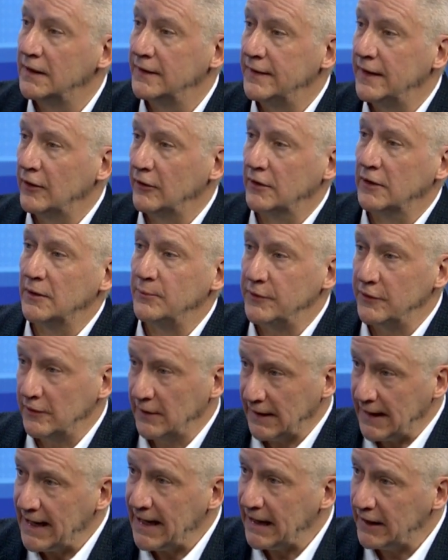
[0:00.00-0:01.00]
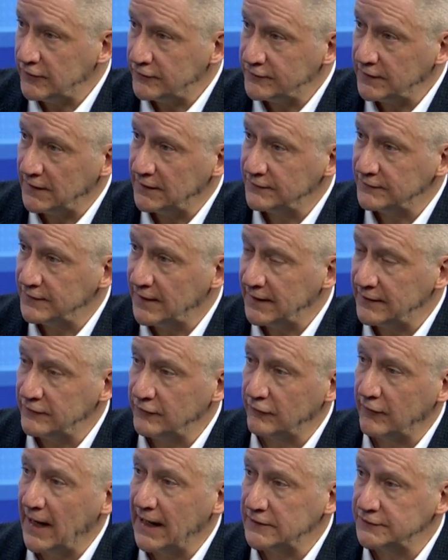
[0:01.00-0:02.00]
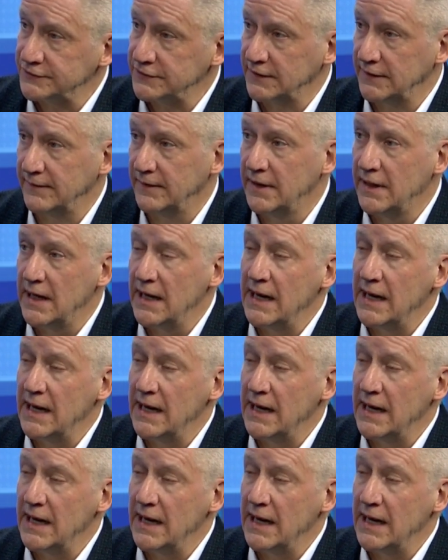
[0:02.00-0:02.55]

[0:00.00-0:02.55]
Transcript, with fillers: their communications and direction.